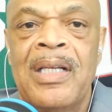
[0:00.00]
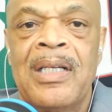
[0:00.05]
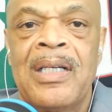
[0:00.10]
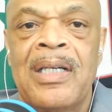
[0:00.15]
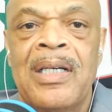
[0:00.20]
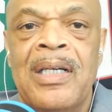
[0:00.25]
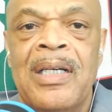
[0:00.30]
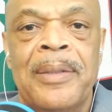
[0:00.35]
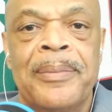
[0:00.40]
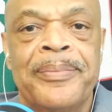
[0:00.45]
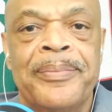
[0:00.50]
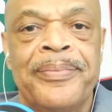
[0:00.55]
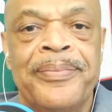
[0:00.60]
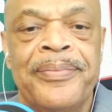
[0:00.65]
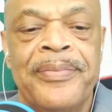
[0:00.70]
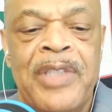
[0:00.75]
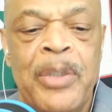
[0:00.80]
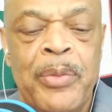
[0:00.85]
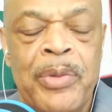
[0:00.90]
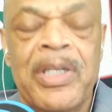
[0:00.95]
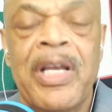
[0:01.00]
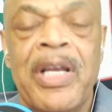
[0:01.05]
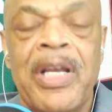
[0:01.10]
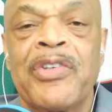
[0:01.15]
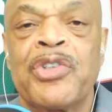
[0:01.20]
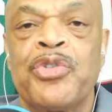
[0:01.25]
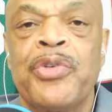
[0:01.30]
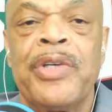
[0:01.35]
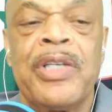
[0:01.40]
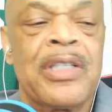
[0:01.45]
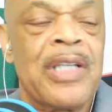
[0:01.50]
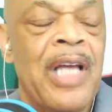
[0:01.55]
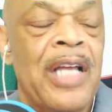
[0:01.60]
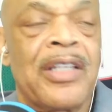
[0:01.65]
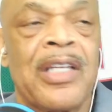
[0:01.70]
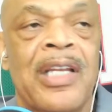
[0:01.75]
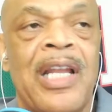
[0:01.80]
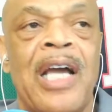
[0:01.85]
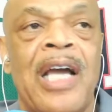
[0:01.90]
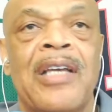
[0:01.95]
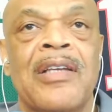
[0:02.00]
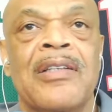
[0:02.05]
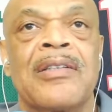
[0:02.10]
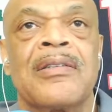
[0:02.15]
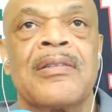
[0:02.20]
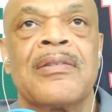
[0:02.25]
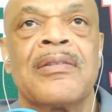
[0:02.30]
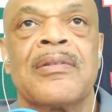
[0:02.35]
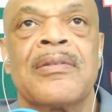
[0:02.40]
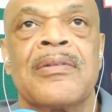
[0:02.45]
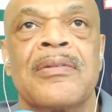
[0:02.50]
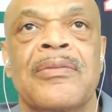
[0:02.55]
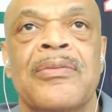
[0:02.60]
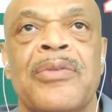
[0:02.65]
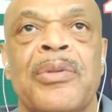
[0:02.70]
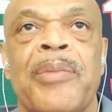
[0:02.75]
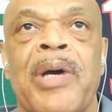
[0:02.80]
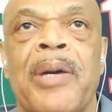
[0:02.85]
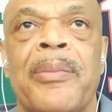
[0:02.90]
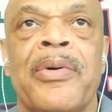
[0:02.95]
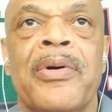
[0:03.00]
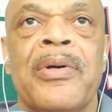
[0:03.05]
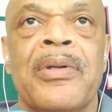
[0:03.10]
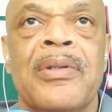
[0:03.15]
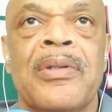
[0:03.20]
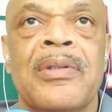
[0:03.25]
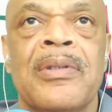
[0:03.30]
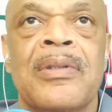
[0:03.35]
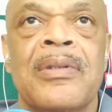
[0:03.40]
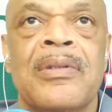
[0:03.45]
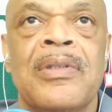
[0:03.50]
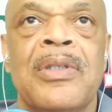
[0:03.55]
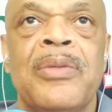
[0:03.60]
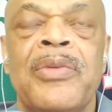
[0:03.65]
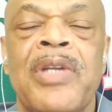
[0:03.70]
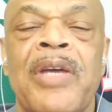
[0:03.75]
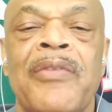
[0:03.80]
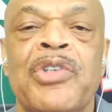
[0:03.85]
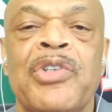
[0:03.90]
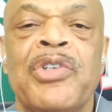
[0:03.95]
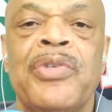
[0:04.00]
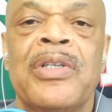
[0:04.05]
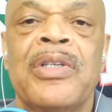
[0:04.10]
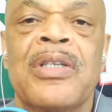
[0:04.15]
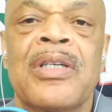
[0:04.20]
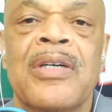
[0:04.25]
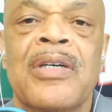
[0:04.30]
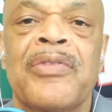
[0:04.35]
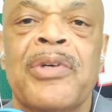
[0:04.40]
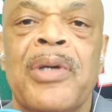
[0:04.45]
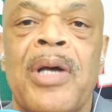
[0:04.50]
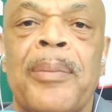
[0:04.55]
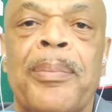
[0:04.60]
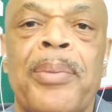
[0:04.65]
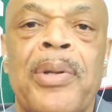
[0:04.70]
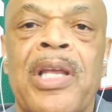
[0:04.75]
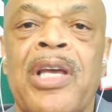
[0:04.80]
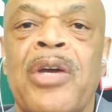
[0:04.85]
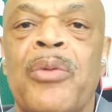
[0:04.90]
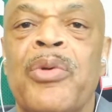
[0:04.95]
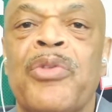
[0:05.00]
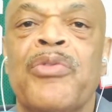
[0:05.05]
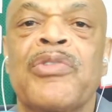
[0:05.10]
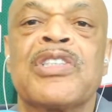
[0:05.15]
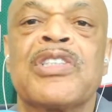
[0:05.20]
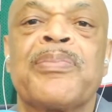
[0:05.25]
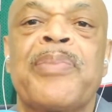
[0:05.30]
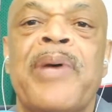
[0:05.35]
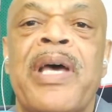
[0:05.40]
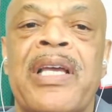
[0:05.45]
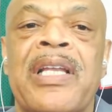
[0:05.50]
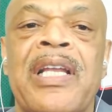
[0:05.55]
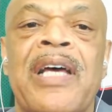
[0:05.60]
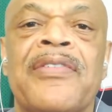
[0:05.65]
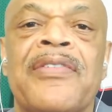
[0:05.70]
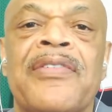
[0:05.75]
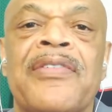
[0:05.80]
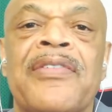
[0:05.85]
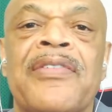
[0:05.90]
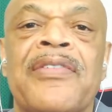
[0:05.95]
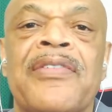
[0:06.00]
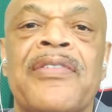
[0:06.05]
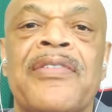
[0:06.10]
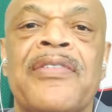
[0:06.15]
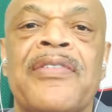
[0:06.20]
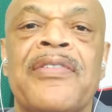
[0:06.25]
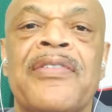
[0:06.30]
He would never treat, not that I could remember, he would never treat a player with respect after that.